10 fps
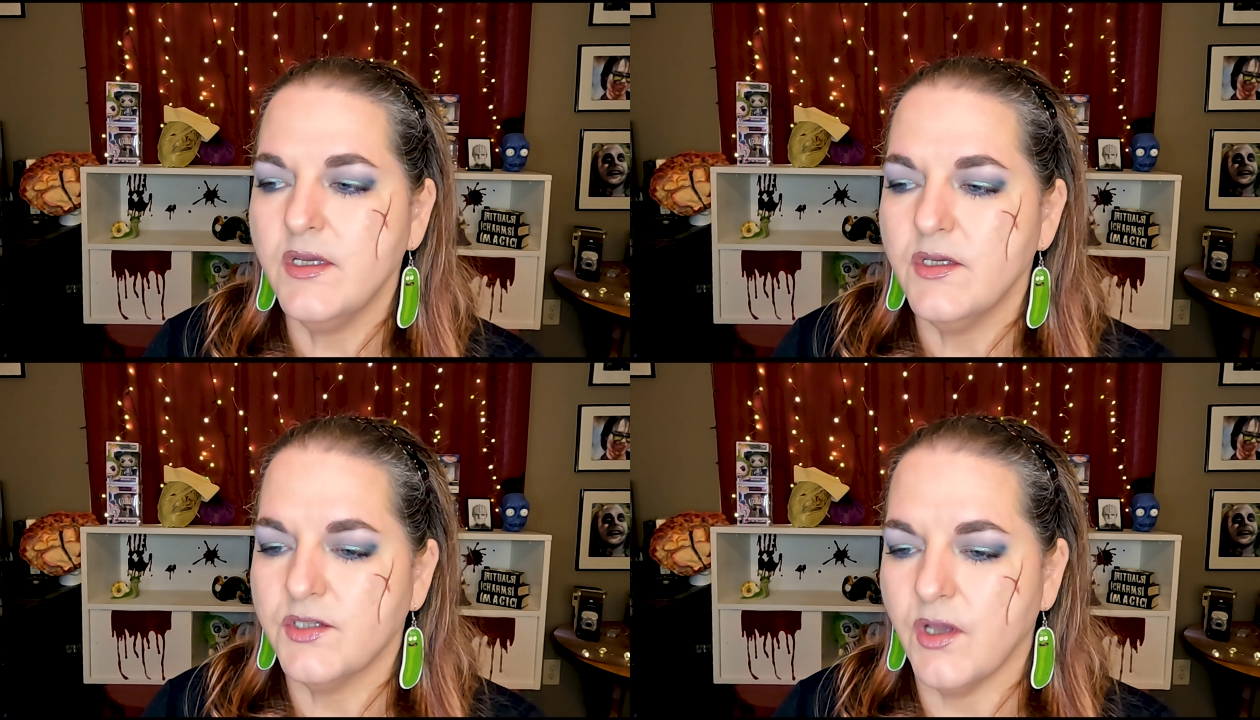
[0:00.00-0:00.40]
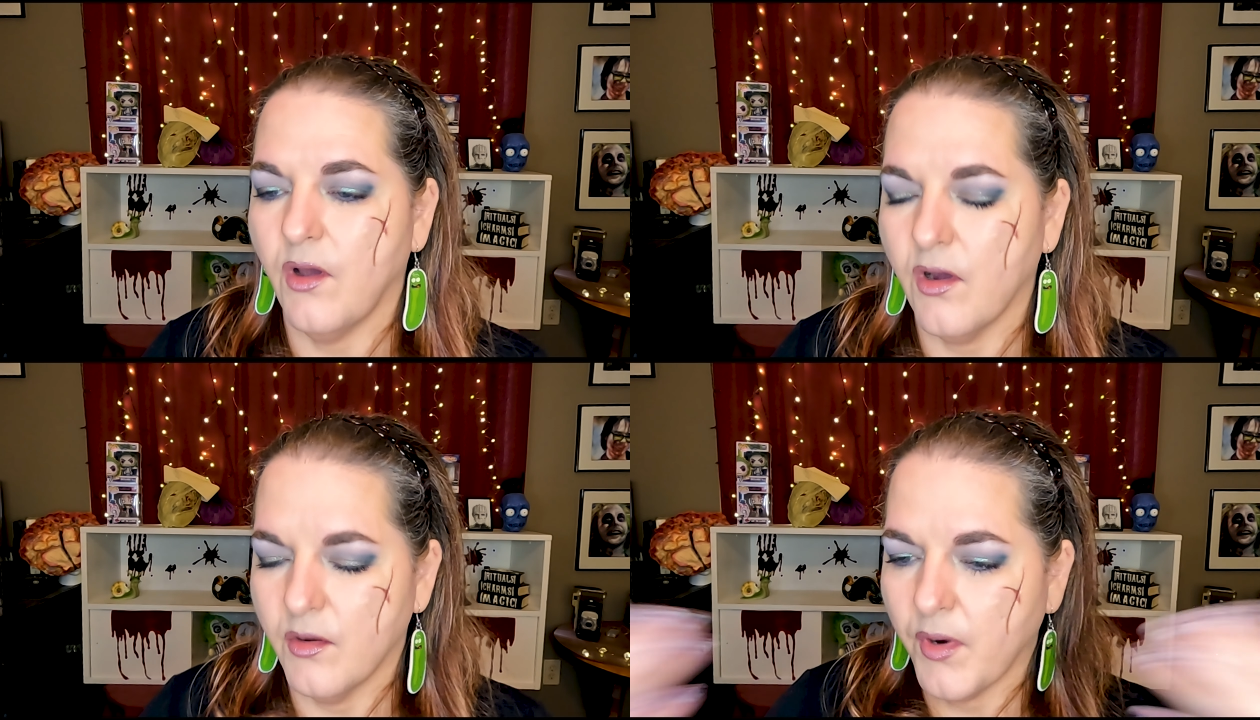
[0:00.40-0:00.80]
So
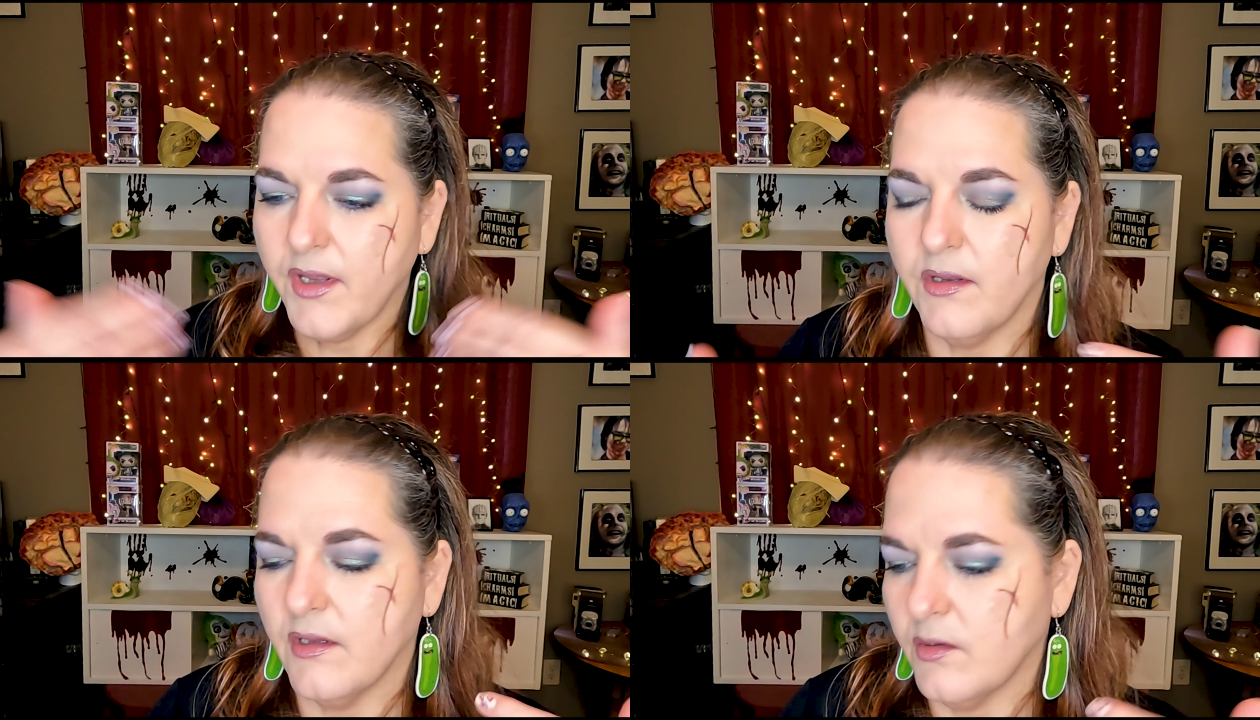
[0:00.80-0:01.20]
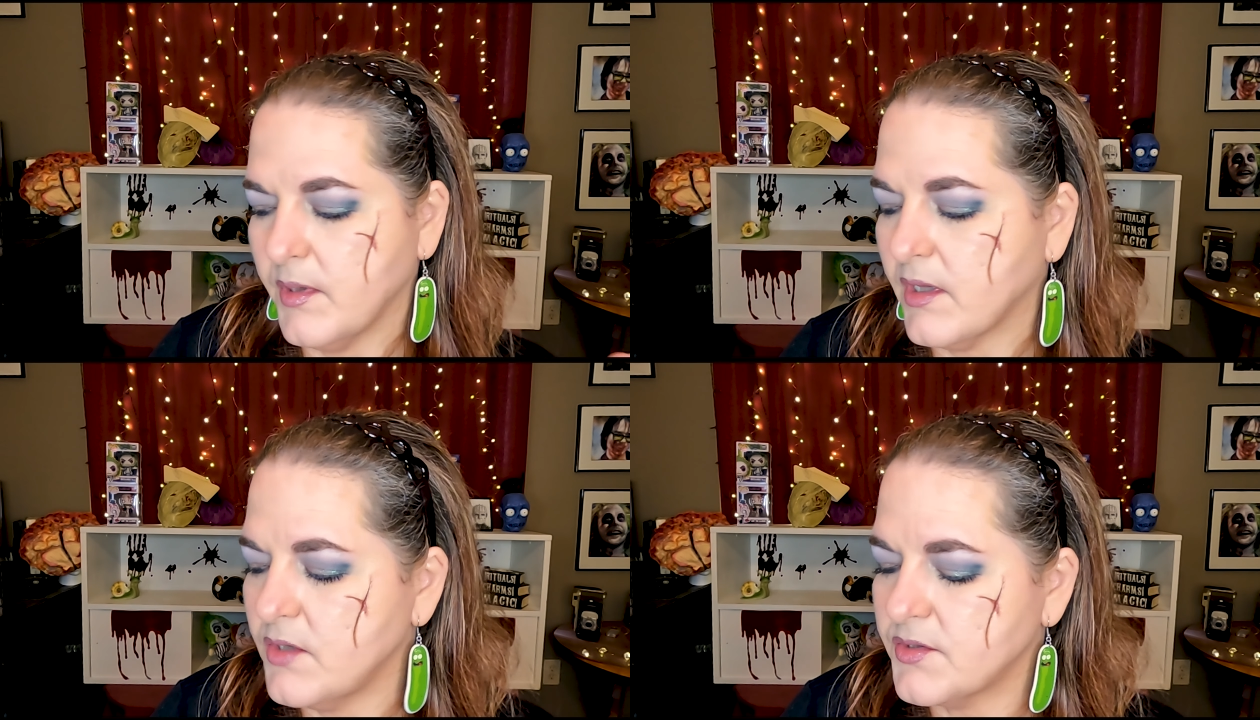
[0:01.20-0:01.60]
I'm going to bring you in a little
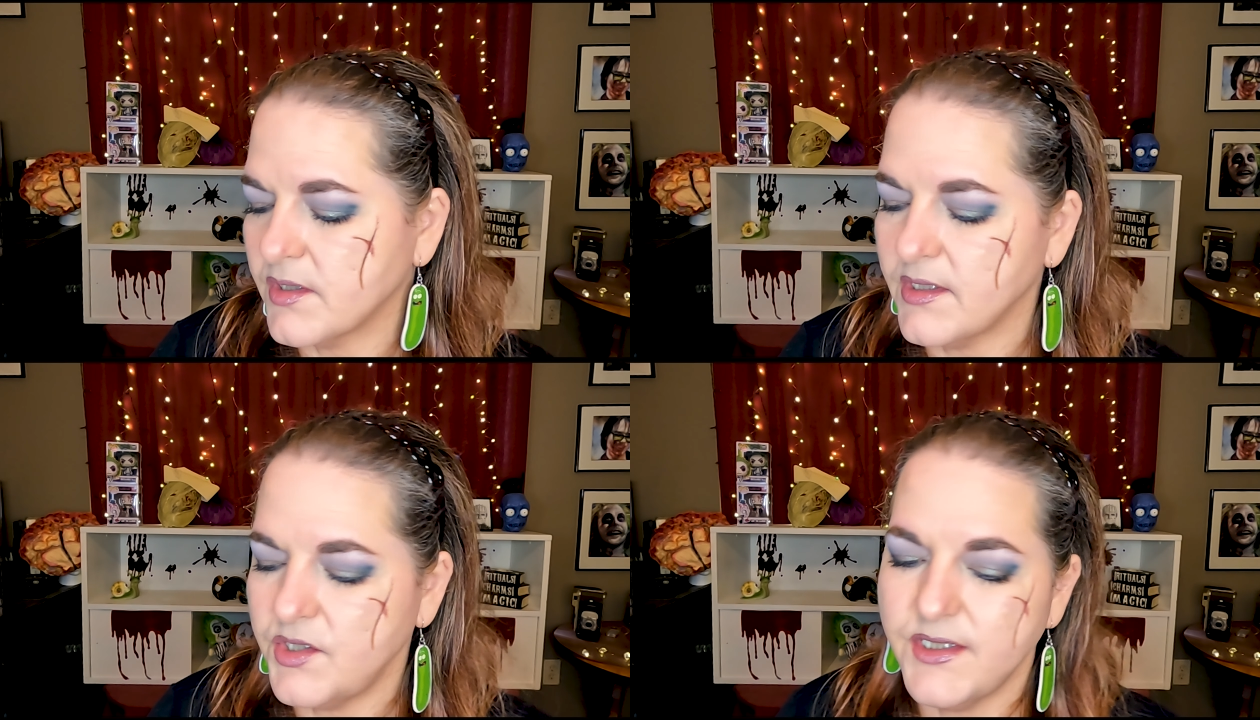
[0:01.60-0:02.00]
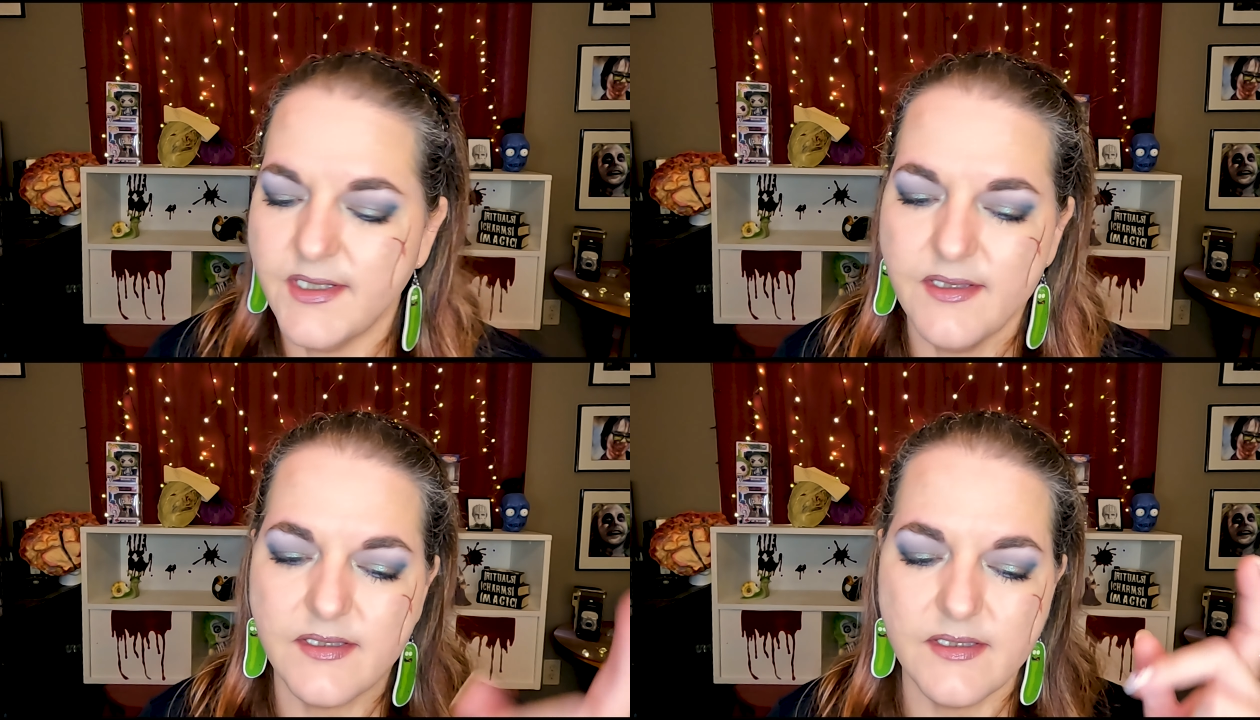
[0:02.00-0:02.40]
bit closer and let you see
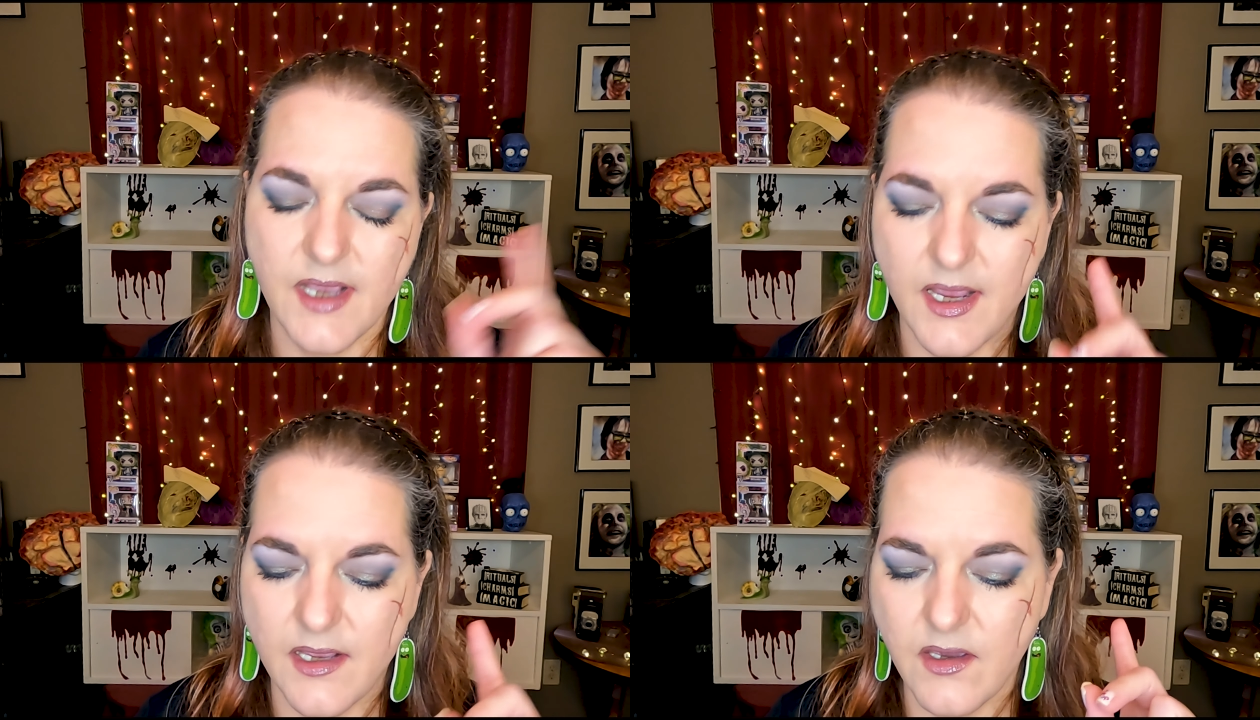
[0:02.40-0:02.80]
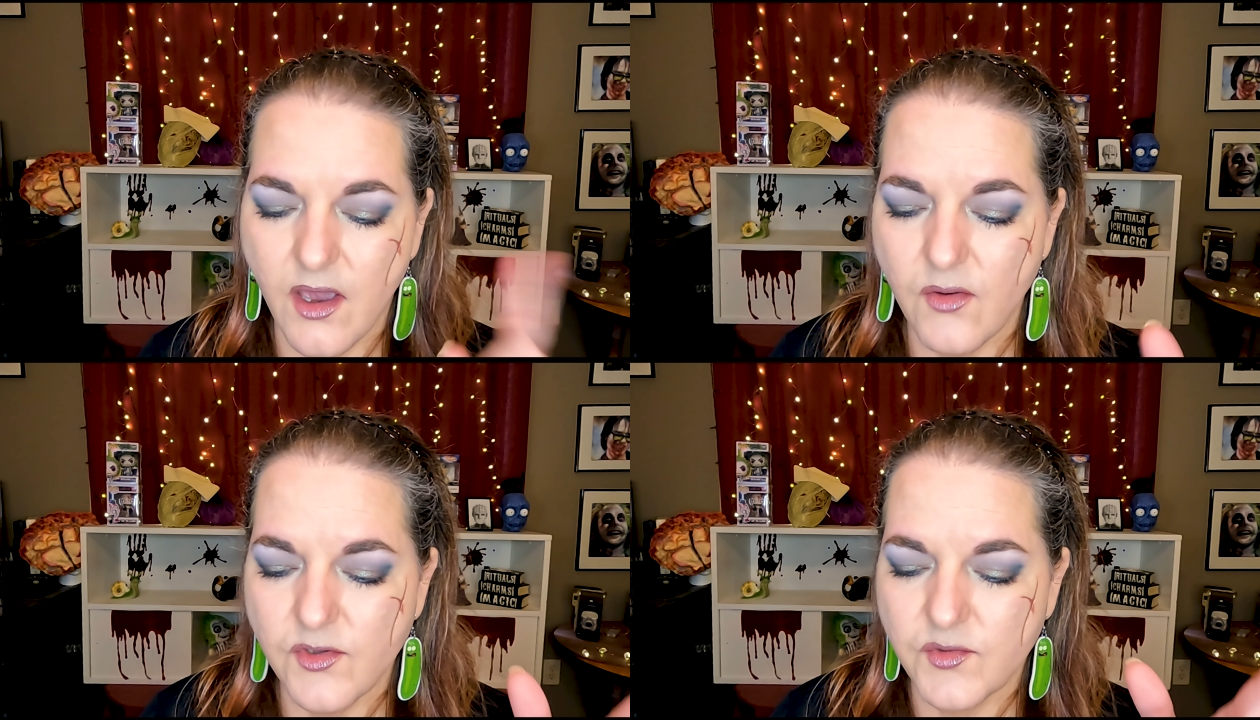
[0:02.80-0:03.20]
this is 8
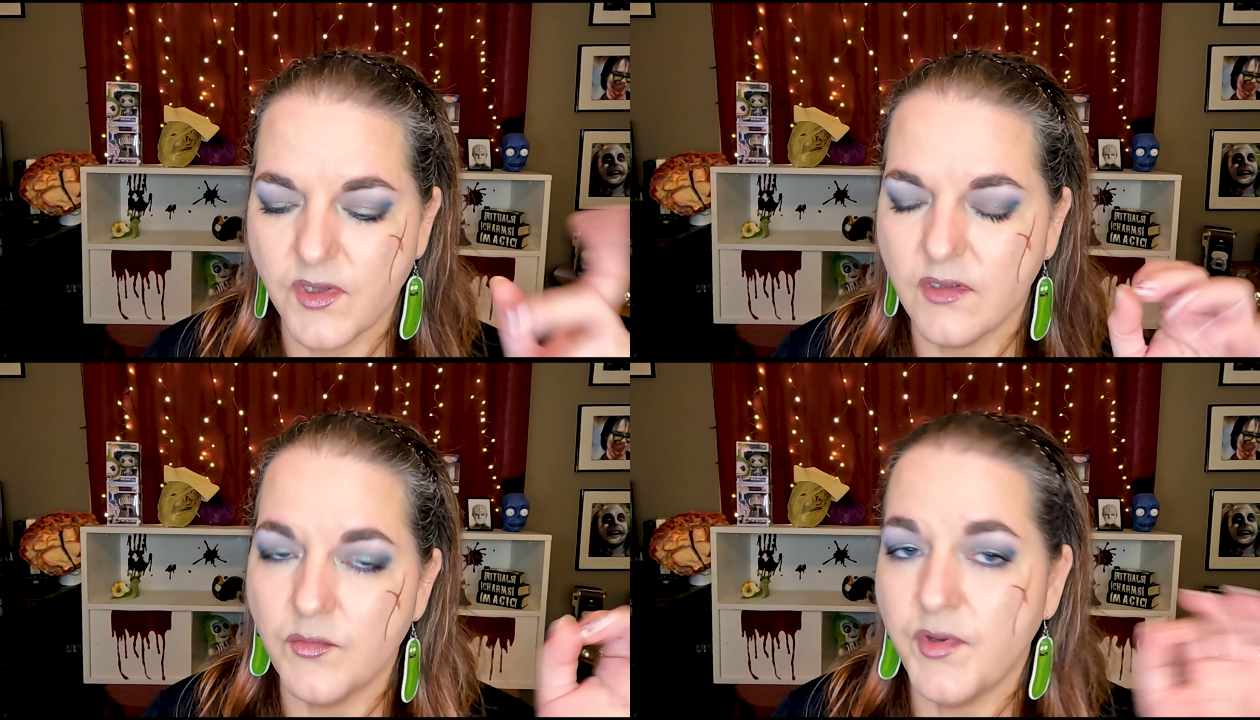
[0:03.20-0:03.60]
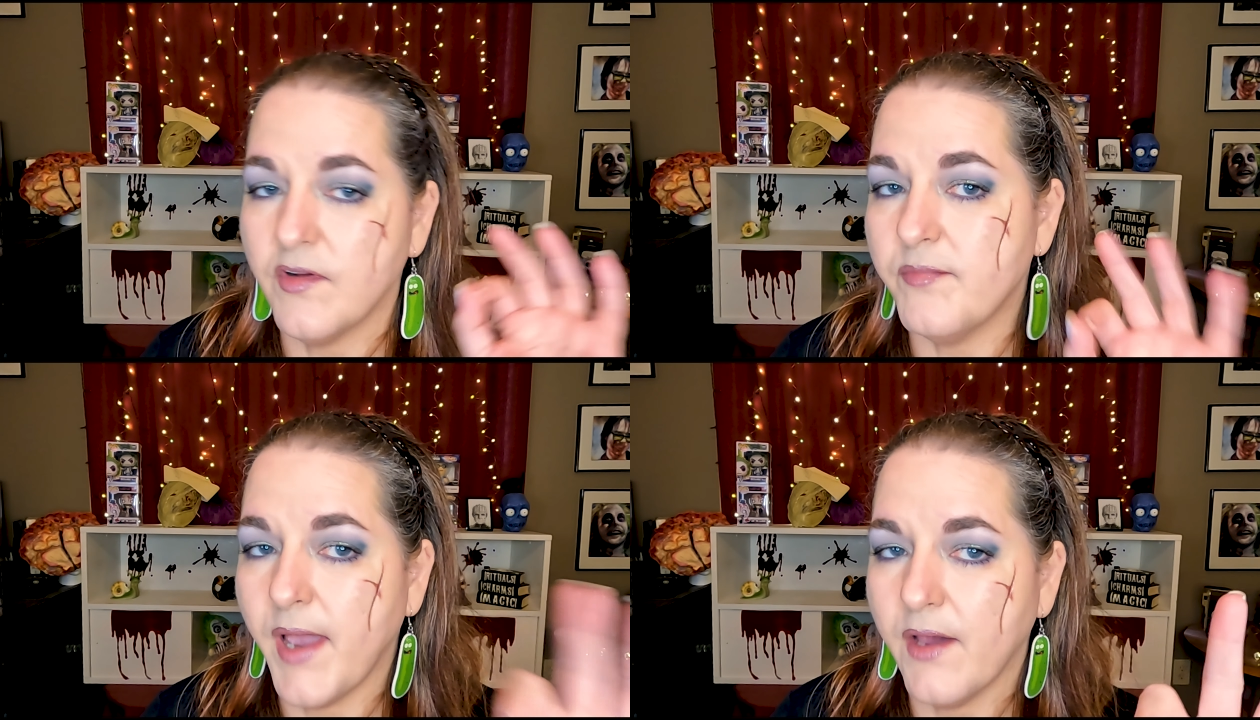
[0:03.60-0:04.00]
coats with a little bit of
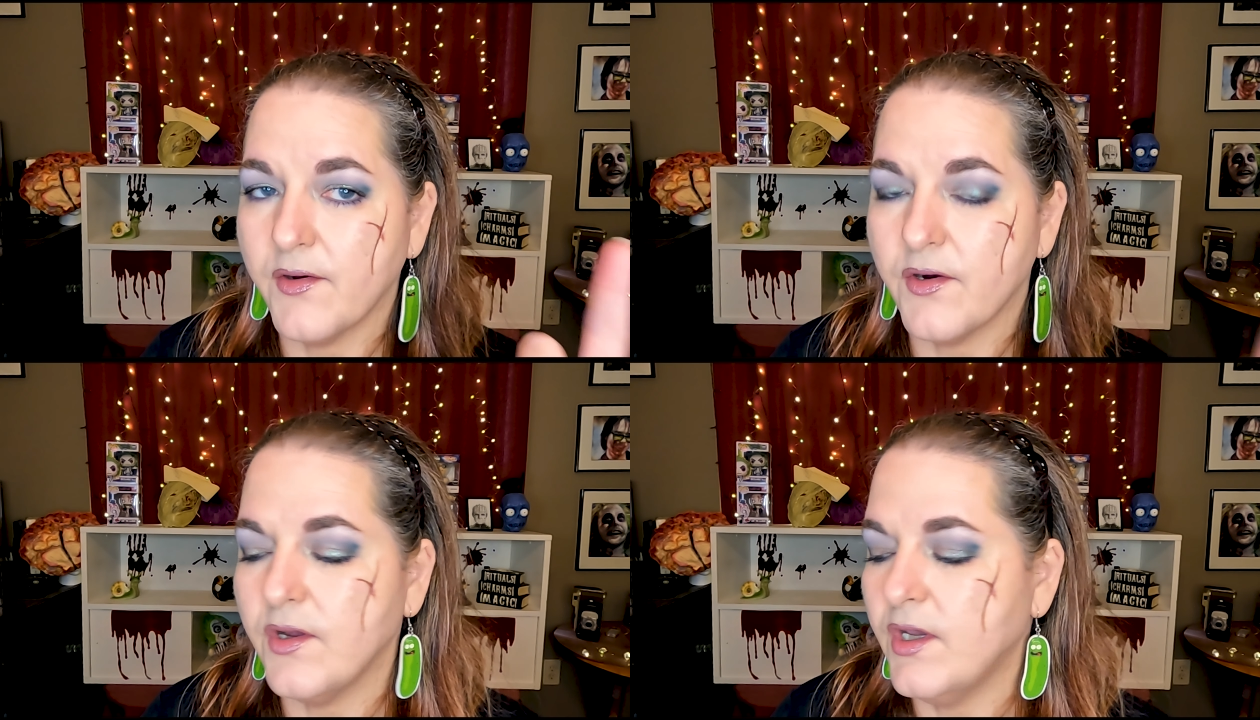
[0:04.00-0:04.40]
powder,